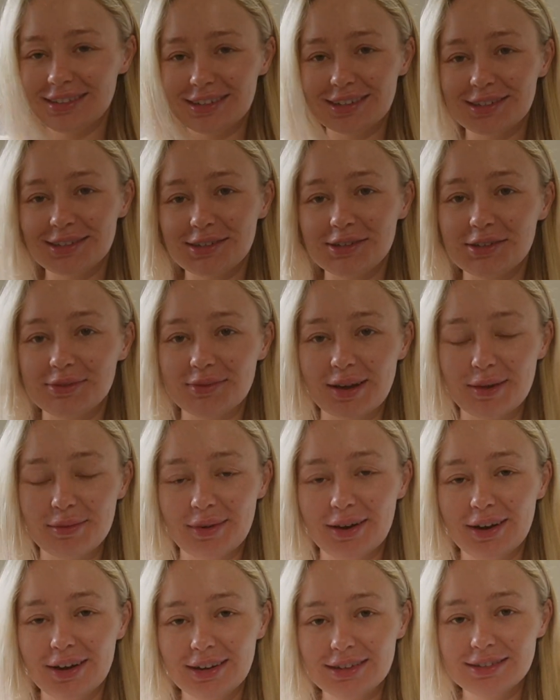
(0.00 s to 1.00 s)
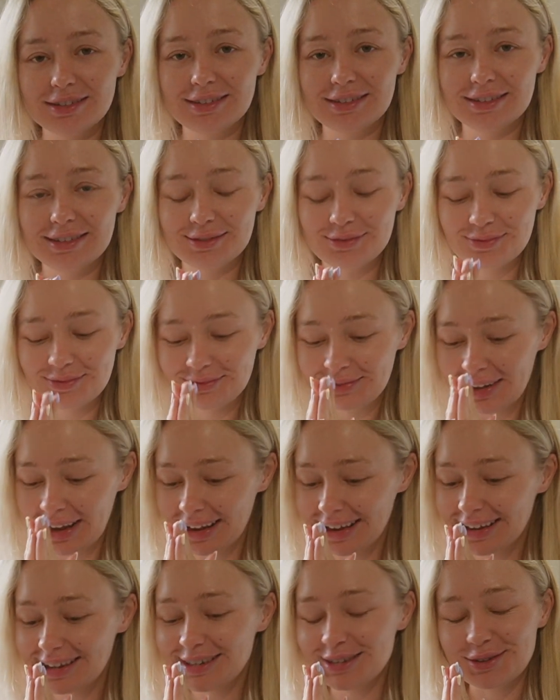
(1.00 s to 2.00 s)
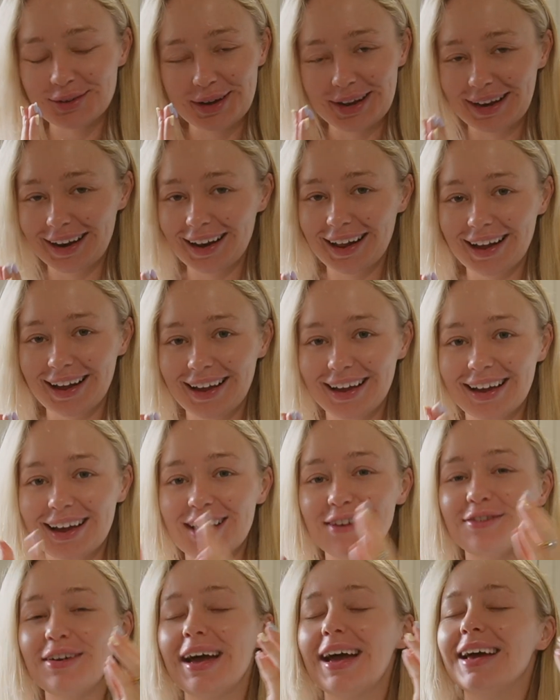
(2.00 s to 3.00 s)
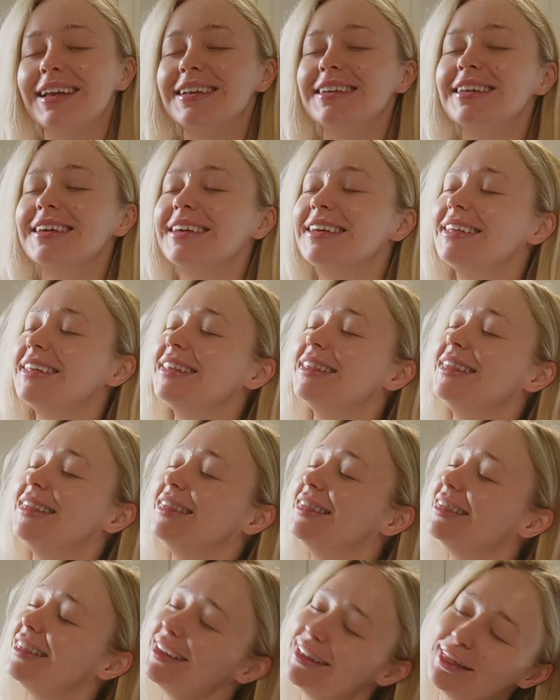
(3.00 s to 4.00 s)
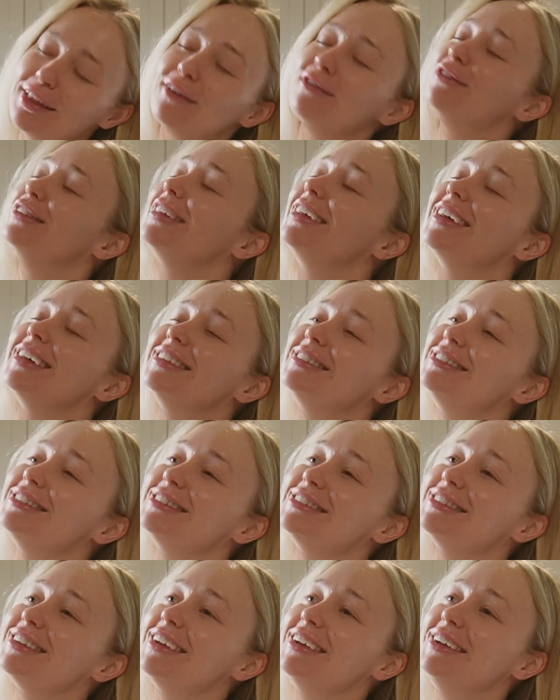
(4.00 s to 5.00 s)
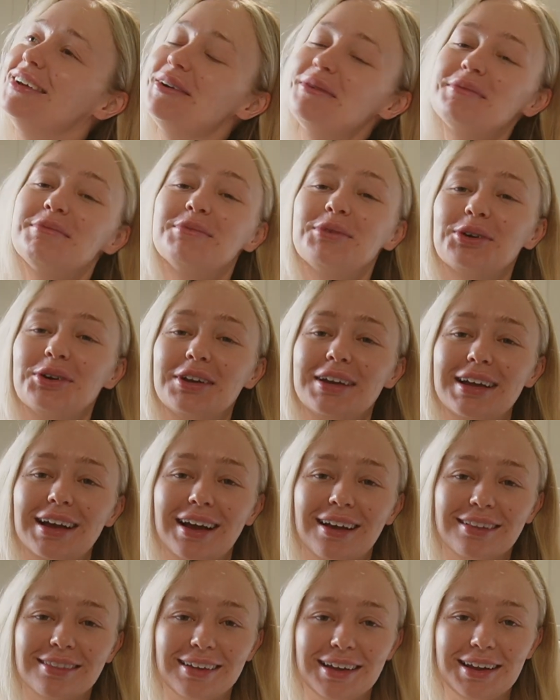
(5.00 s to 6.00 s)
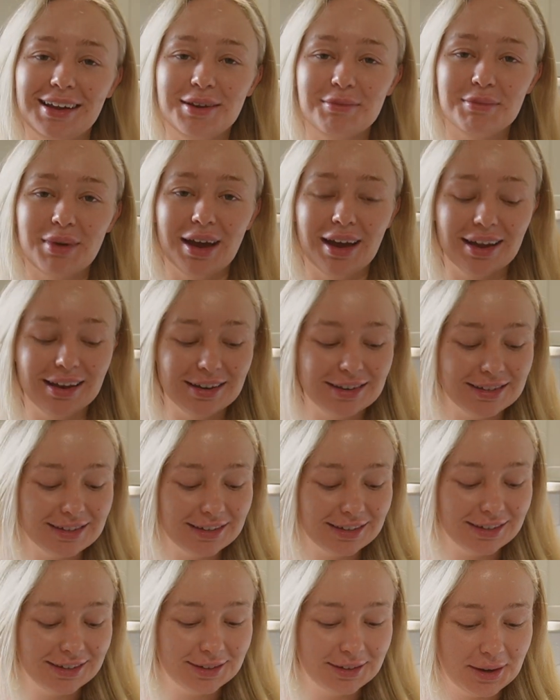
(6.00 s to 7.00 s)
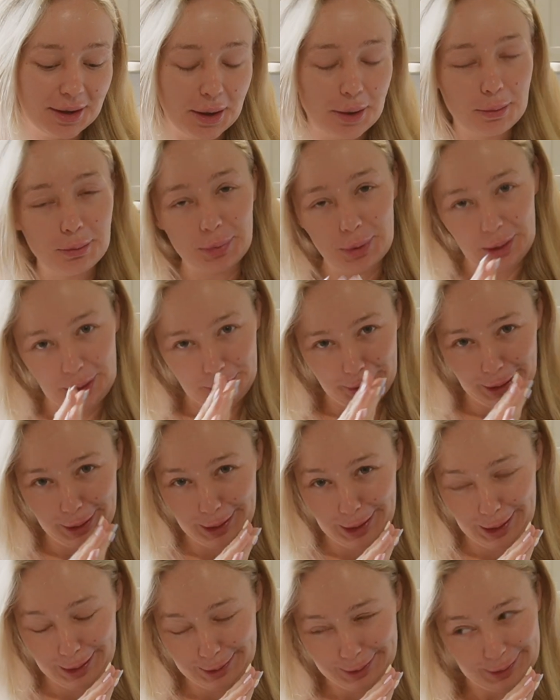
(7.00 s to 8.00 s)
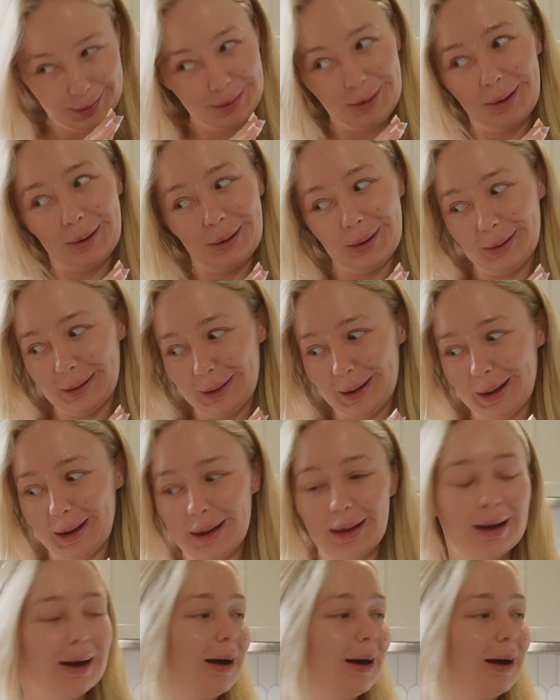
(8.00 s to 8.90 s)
excuse my appearance. Dwayne and I have had the loveliest morning, laying in bed, been a bit lazy, not gonna lie.